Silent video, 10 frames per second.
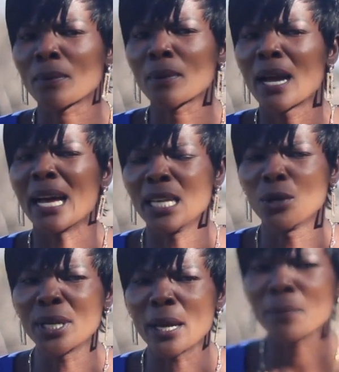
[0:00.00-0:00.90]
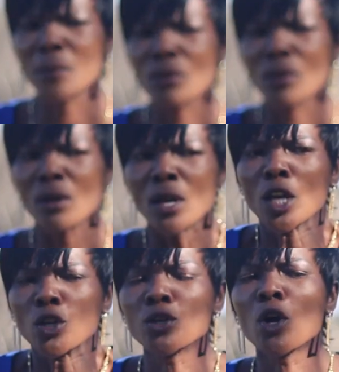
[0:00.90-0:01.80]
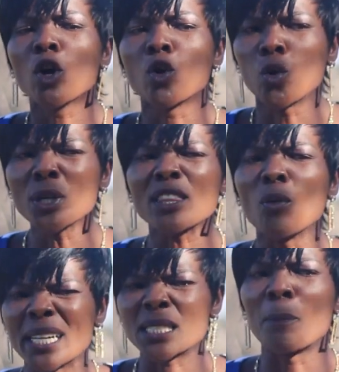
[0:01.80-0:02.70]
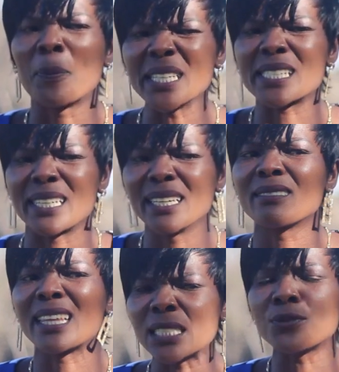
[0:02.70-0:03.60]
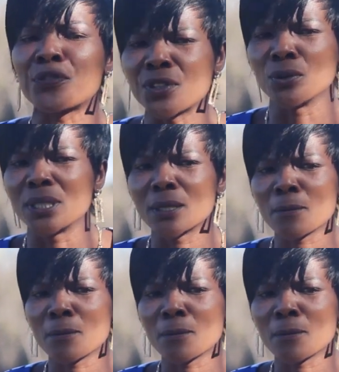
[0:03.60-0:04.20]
Hallelujah. You know, Ruth was busy in that field.